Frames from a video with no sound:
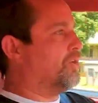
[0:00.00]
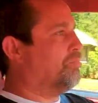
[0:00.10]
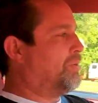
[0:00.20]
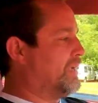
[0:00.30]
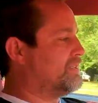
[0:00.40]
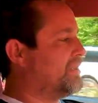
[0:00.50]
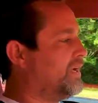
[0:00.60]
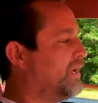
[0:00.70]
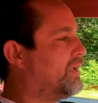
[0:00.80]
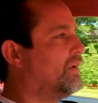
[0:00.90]
Your
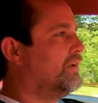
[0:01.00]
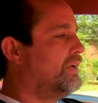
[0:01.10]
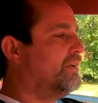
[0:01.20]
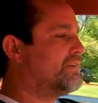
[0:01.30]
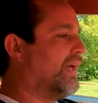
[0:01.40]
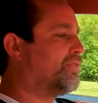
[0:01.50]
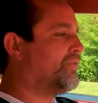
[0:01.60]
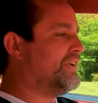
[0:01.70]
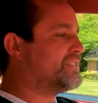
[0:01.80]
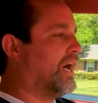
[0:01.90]
basic. It's got
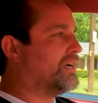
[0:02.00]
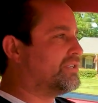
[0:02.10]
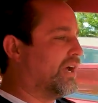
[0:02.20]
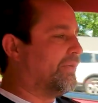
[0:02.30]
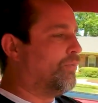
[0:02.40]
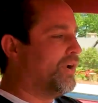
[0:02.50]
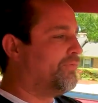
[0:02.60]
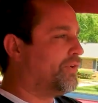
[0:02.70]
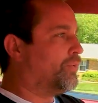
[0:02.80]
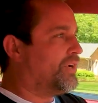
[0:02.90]
3 stalks on it. One
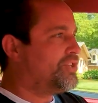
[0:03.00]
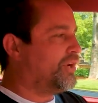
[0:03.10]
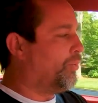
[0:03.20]
for your windshield